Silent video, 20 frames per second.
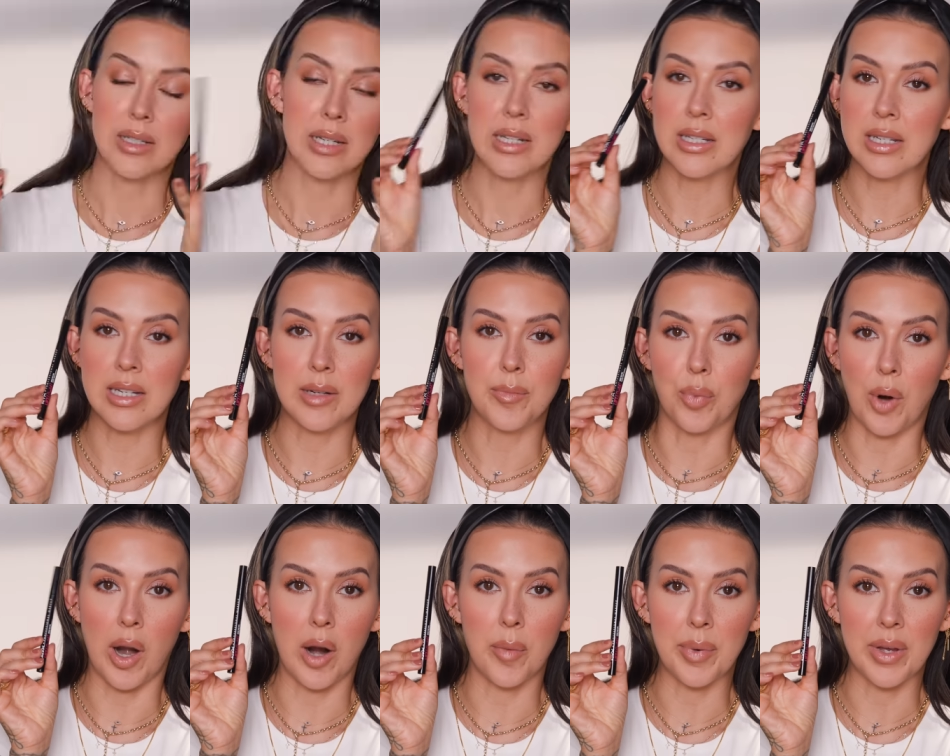tinted
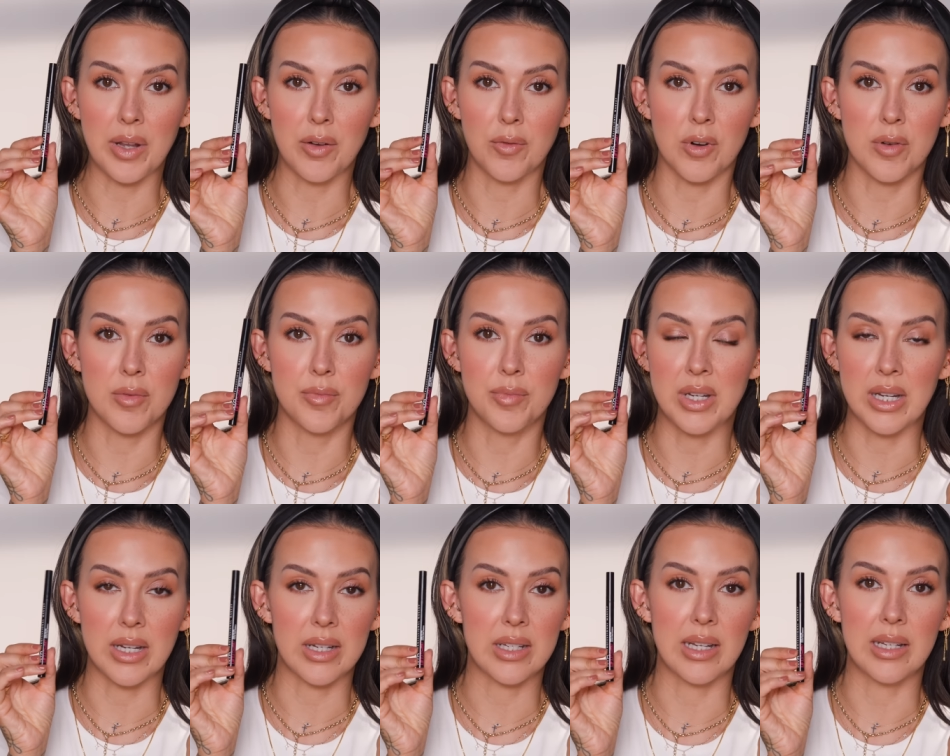brow pen from
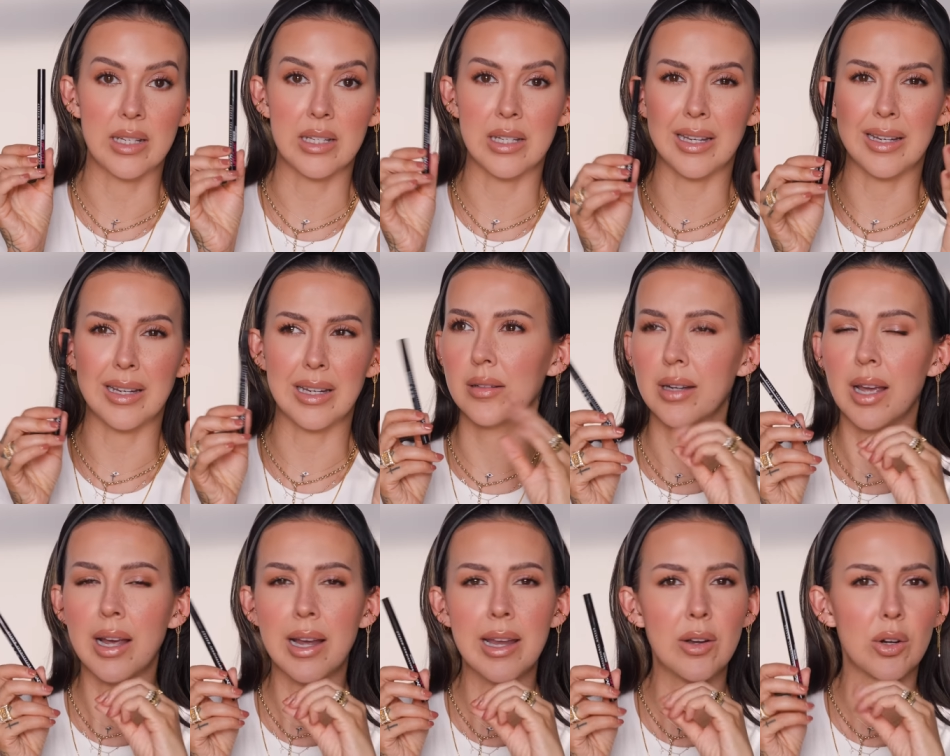NYX. It's like
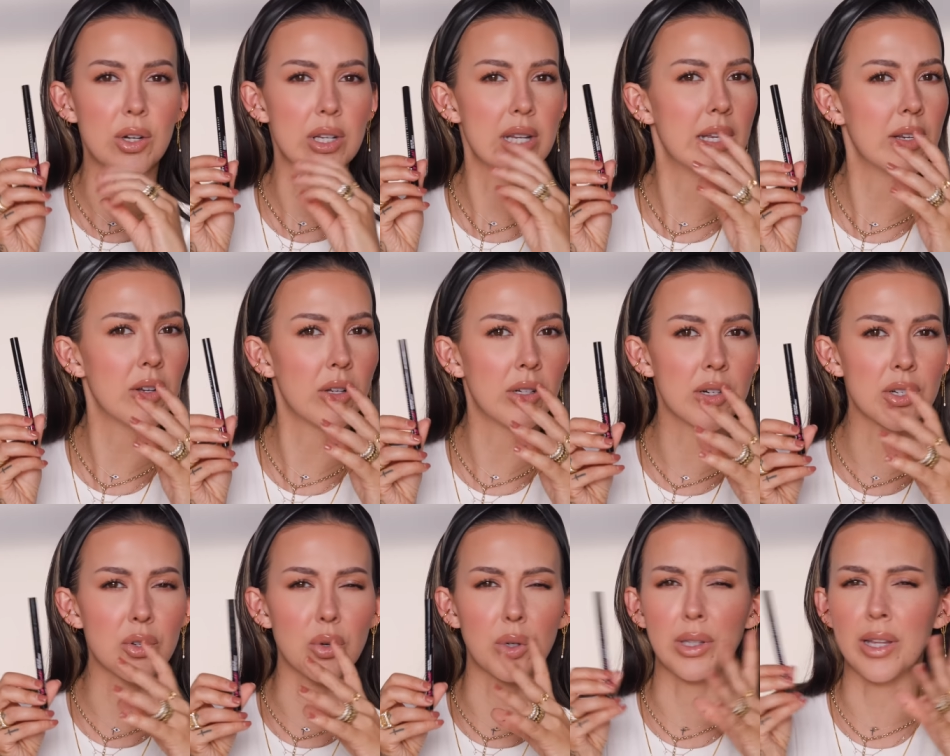$9 or
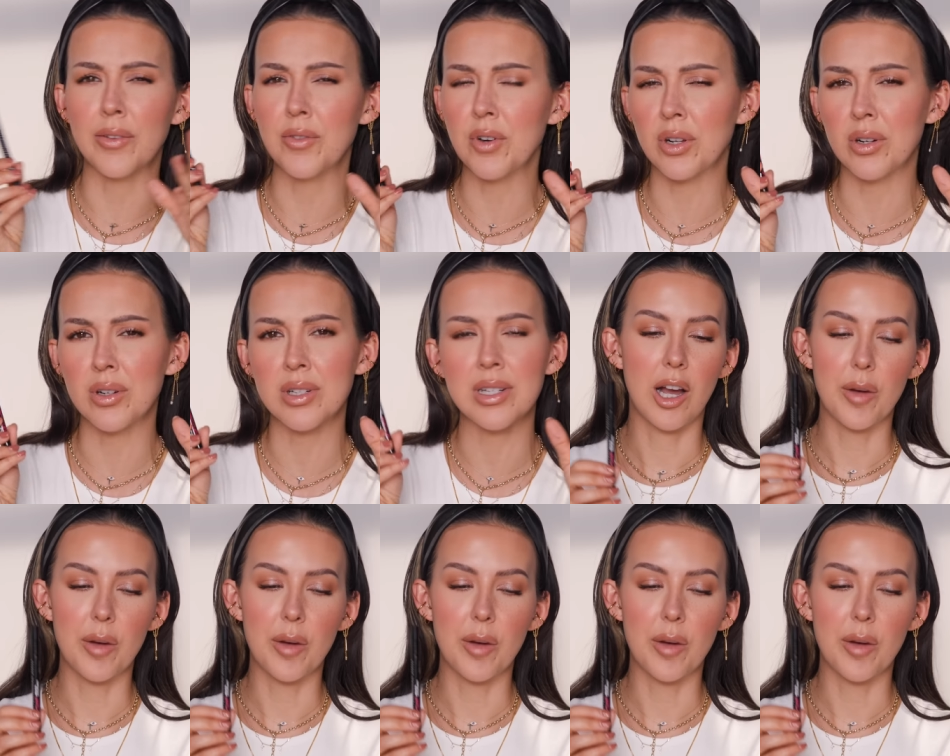$10 or $11.